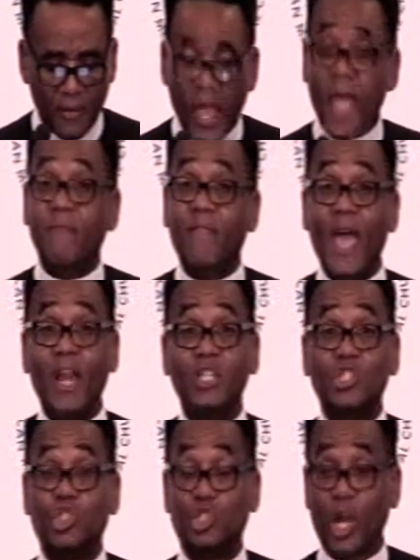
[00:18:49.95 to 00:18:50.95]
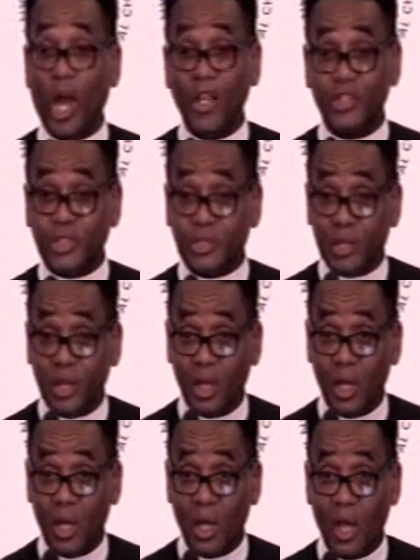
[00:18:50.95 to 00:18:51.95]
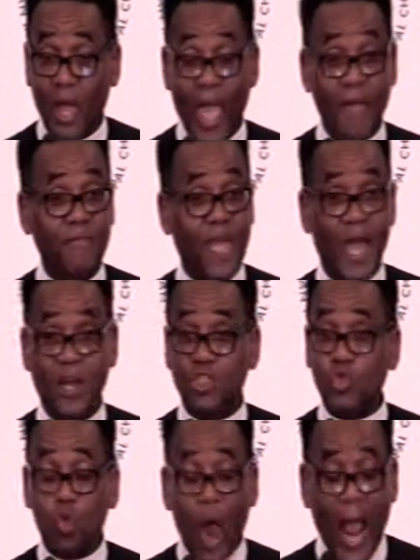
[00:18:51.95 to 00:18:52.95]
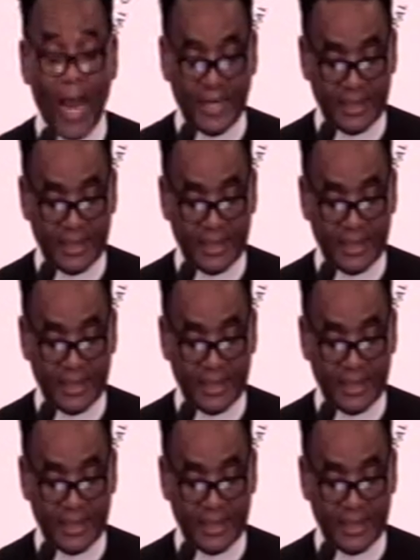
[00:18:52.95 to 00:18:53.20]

And that is just and that is right.